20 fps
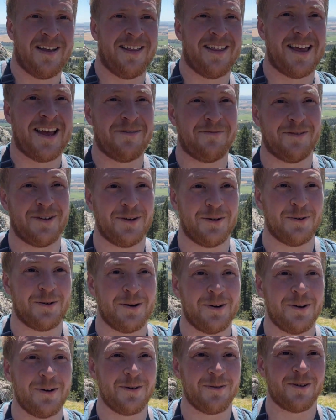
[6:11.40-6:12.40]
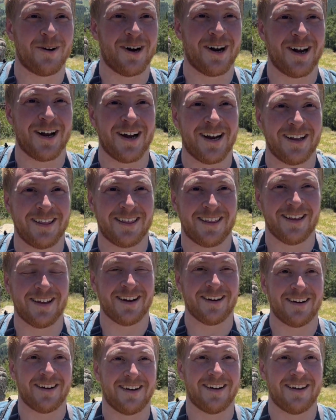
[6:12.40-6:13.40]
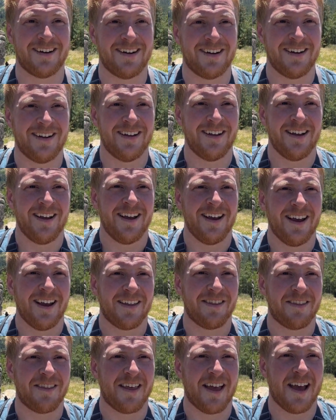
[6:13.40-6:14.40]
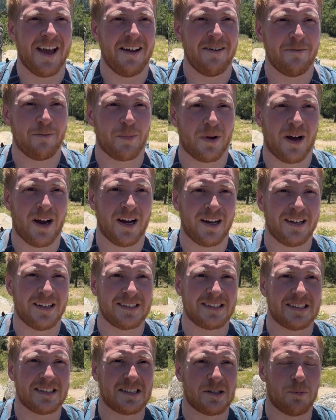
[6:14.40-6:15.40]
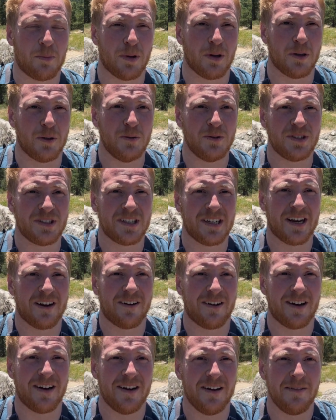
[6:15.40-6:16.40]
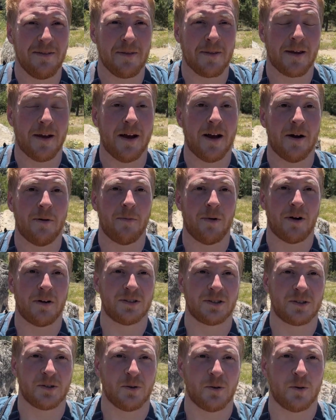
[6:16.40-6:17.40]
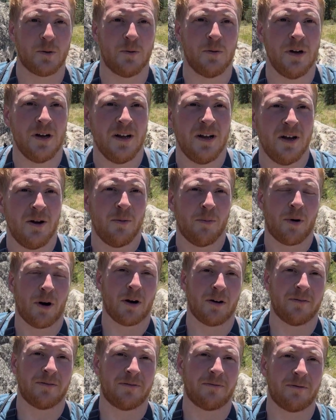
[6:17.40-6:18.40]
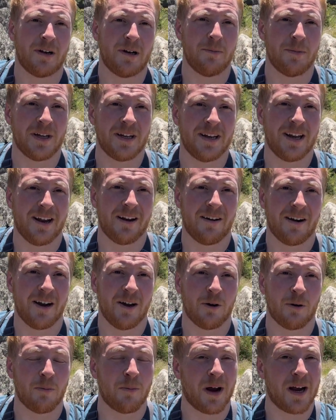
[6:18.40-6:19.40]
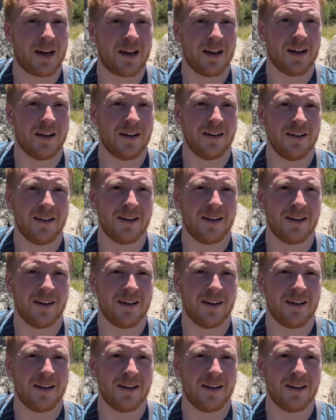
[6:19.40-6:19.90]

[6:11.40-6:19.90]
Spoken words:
That view right there. And that behind us is the Palouse area, also part of Freeman area, or Micah,